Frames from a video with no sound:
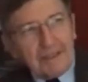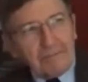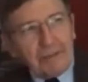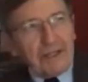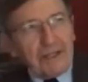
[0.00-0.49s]

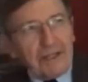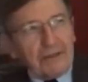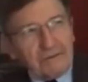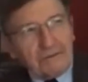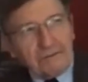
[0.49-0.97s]
being
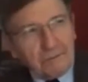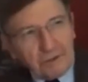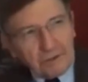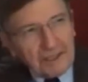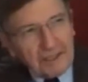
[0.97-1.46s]
proud of
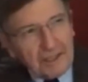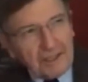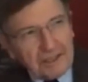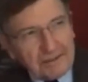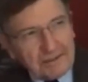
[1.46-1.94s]
working
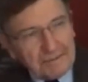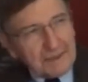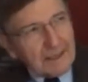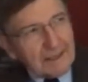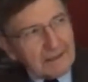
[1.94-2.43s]
hard.
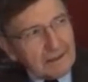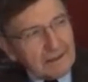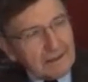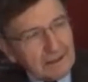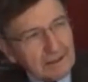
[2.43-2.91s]

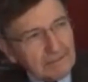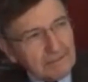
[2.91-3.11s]
And